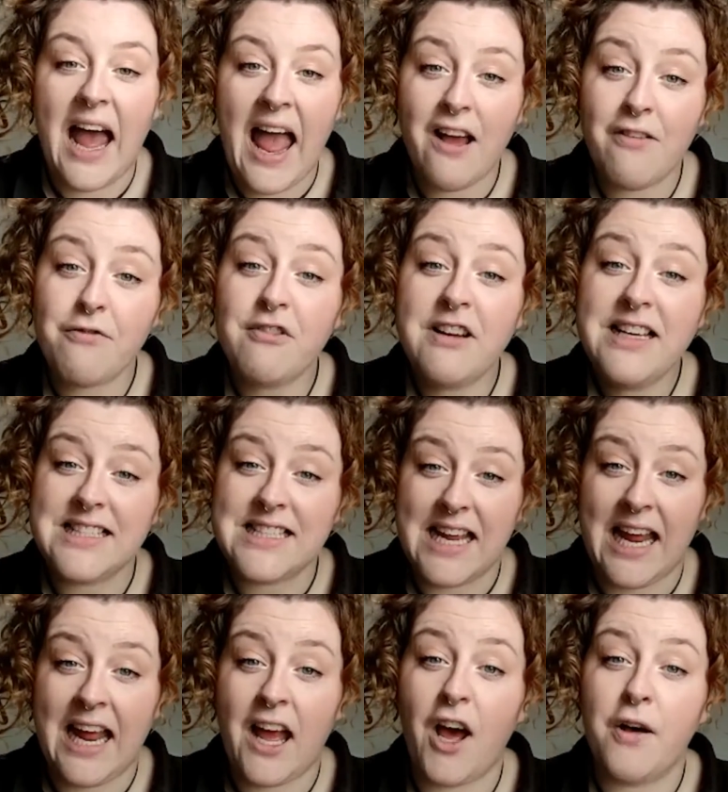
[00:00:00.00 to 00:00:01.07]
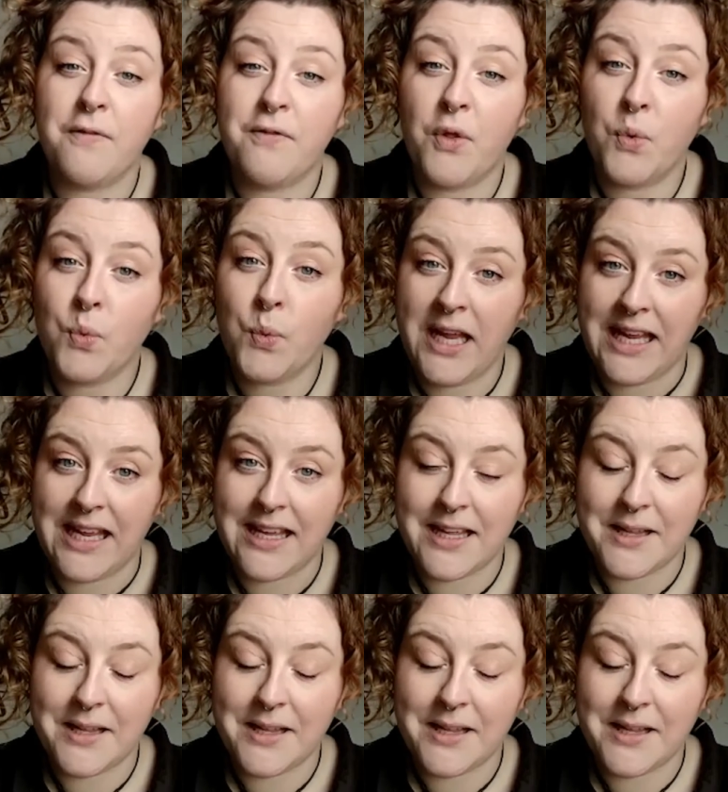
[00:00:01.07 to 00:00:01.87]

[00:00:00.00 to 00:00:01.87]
every day of the week.